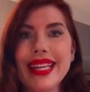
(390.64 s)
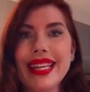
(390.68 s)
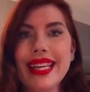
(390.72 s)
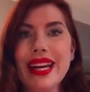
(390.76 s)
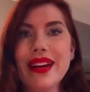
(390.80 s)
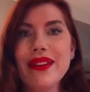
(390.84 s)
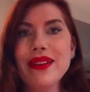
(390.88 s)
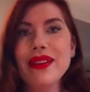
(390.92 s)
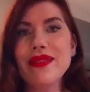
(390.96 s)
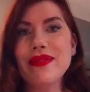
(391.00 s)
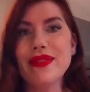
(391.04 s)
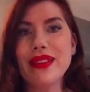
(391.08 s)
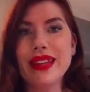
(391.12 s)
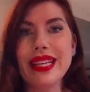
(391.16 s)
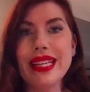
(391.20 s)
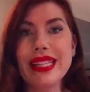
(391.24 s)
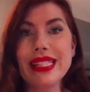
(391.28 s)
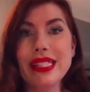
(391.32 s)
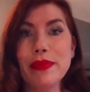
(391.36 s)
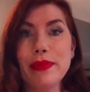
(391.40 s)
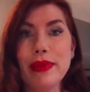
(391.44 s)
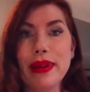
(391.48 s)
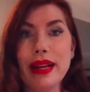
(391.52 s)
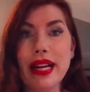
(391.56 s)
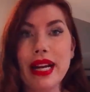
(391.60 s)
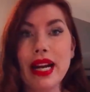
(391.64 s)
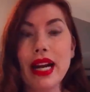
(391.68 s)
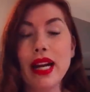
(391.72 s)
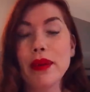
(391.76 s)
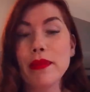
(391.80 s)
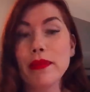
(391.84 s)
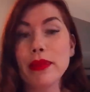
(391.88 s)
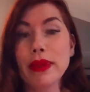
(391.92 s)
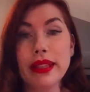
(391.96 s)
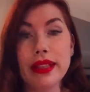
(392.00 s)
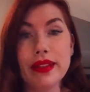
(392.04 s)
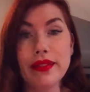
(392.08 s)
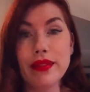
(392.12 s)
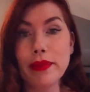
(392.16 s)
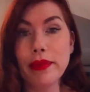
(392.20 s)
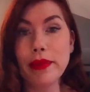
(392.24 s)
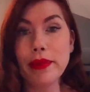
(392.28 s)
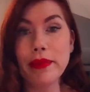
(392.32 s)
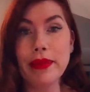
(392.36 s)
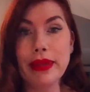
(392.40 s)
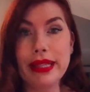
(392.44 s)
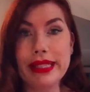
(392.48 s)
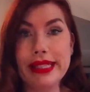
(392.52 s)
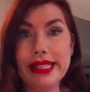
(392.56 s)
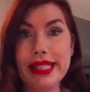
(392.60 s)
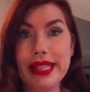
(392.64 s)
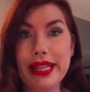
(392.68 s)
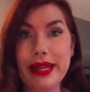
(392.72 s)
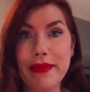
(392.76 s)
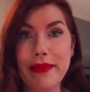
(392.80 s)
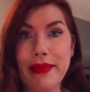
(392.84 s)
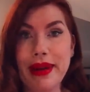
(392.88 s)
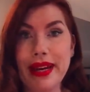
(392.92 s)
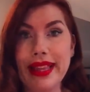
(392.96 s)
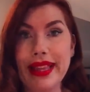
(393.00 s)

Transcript: Gary Vee has been an unbelievable blessing in my